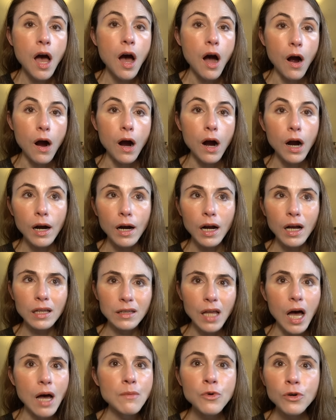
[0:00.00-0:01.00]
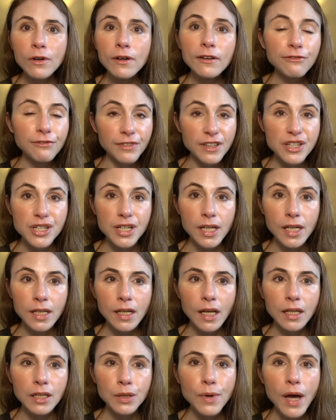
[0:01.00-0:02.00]
are a lot more
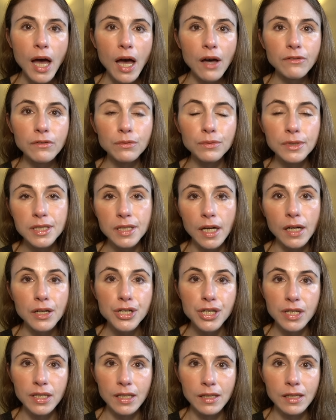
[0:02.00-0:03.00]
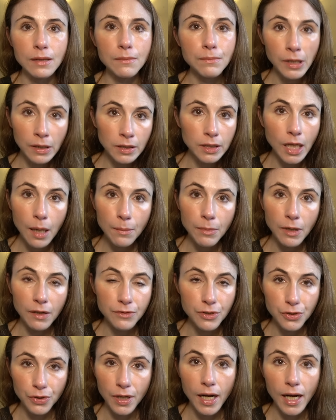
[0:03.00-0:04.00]
efficient and you have a reduction in the buildup
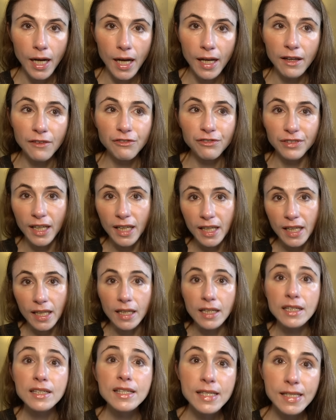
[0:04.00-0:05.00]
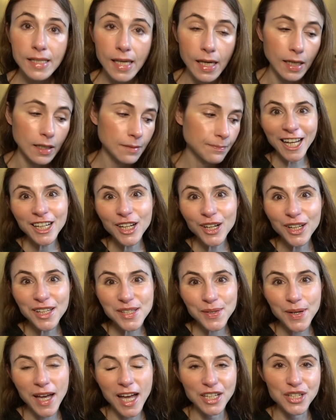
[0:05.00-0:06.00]
of dry, flaky skin. And it
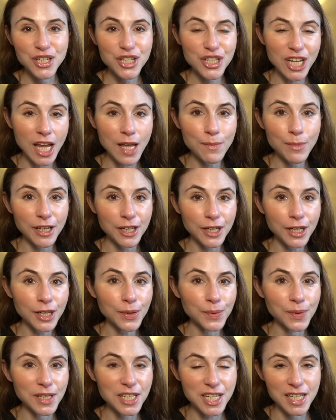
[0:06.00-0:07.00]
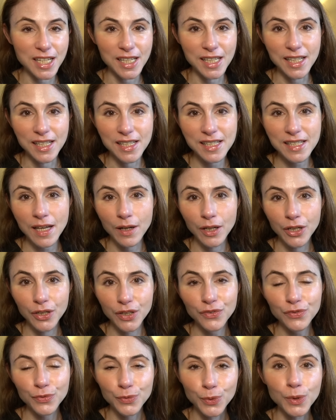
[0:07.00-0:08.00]
also has shea butter, which is
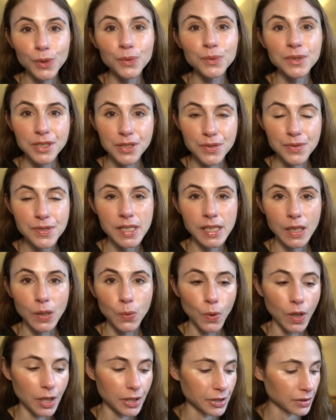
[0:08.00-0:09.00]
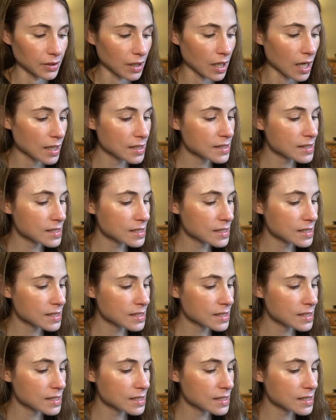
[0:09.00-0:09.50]
good for reducing water loss.